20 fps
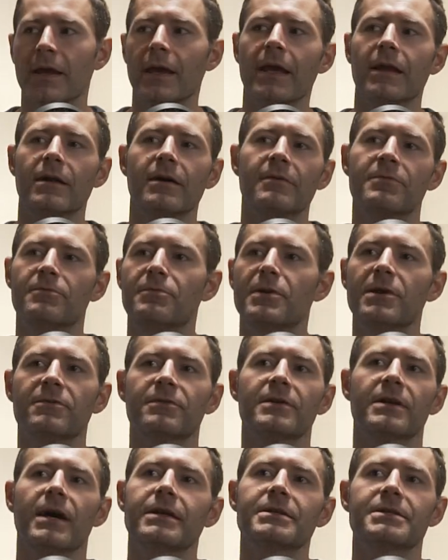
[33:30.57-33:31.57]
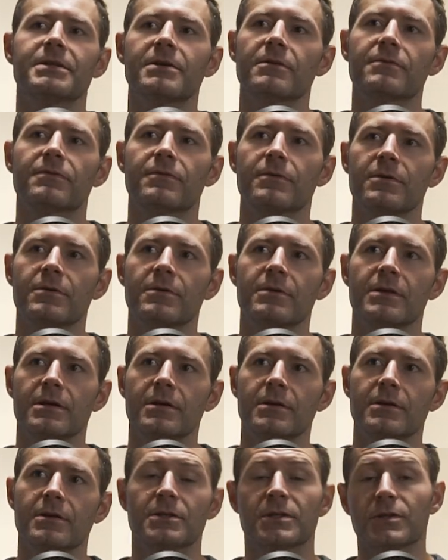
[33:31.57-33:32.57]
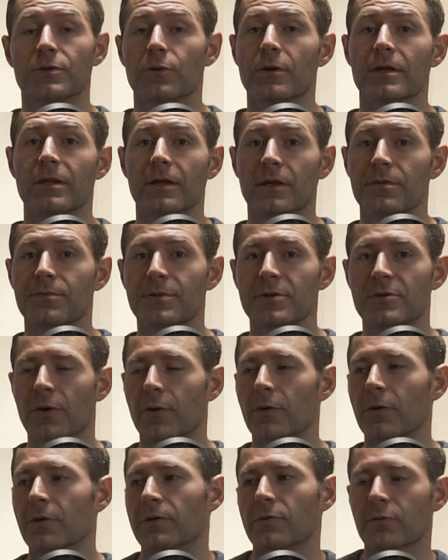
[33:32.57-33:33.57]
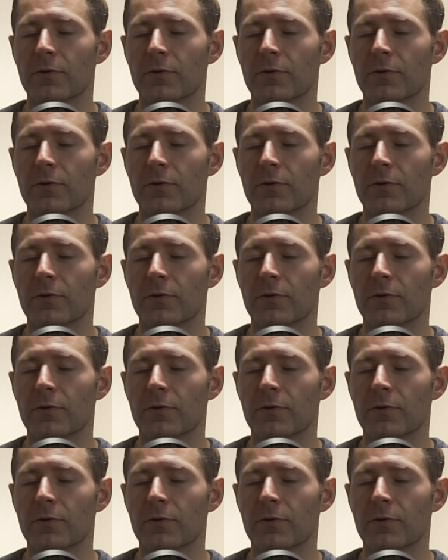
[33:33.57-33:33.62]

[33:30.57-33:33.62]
And I have a bit of an idea for the story that could be told.